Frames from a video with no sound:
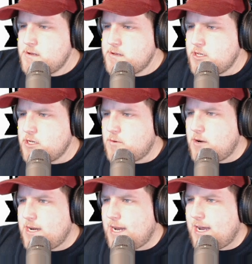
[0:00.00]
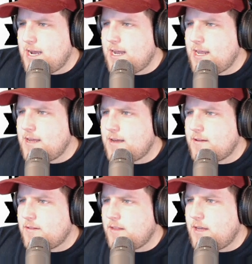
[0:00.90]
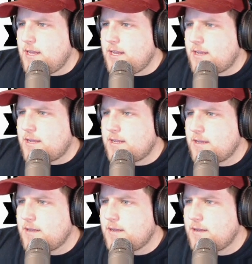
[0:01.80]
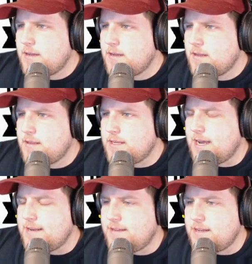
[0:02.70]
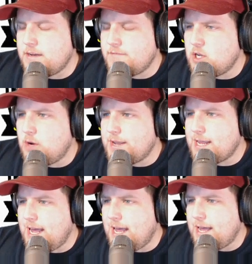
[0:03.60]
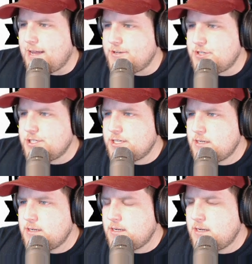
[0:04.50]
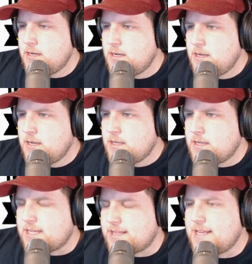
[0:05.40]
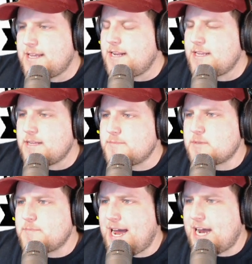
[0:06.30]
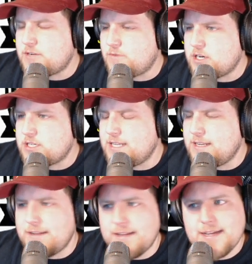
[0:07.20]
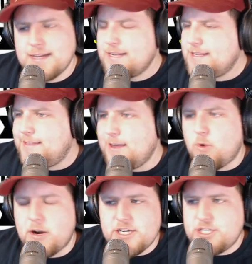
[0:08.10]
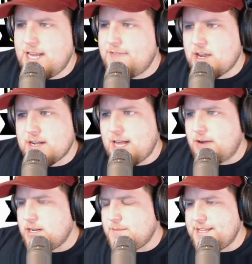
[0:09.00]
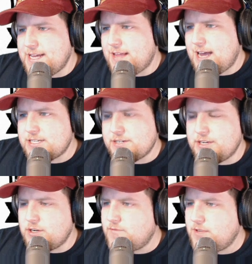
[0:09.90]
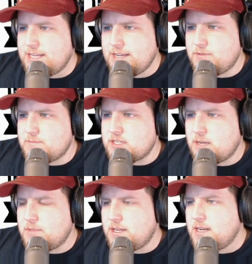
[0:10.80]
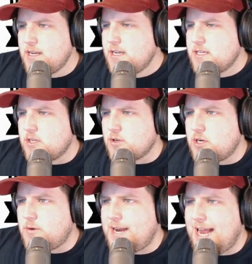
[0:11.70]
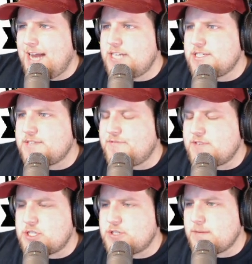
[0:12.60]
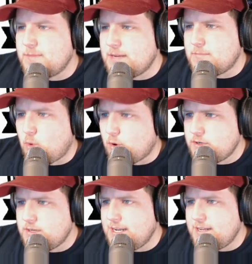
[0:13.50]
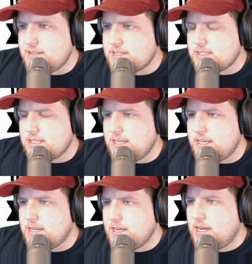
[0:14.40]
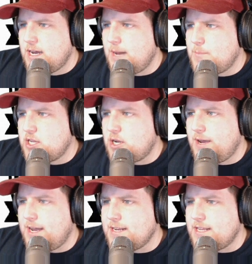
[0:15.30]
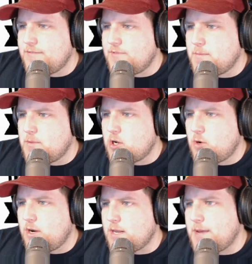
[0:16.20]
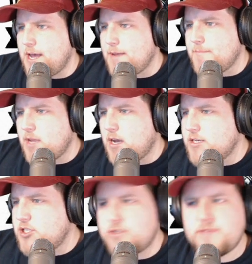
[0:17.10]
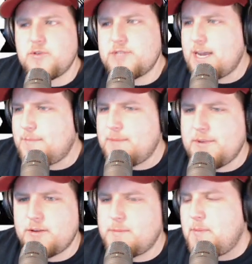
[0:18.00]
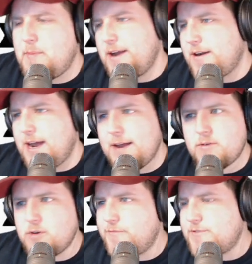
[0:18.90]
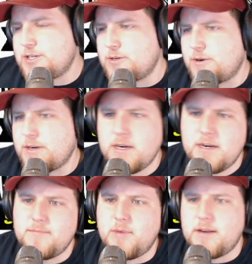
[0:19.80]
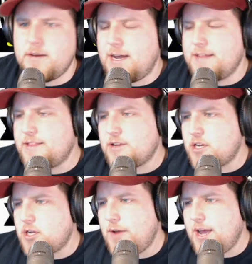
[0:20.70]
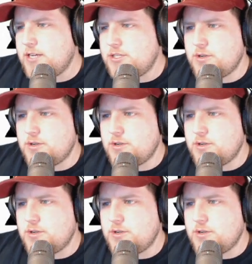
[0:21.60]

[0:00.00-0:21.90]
You know what? I like the idea of going edge, because I think getting them some pass rush, they wanted Jadeveon Clowney to be last year. He couldn't really give them something. So you know what? Edge is extremely important in this league. I'm going to go ahead and give them Quiddy Pay. Joseph Osai might be a little bit better. I don't know for sure, but I think they're going to go edge.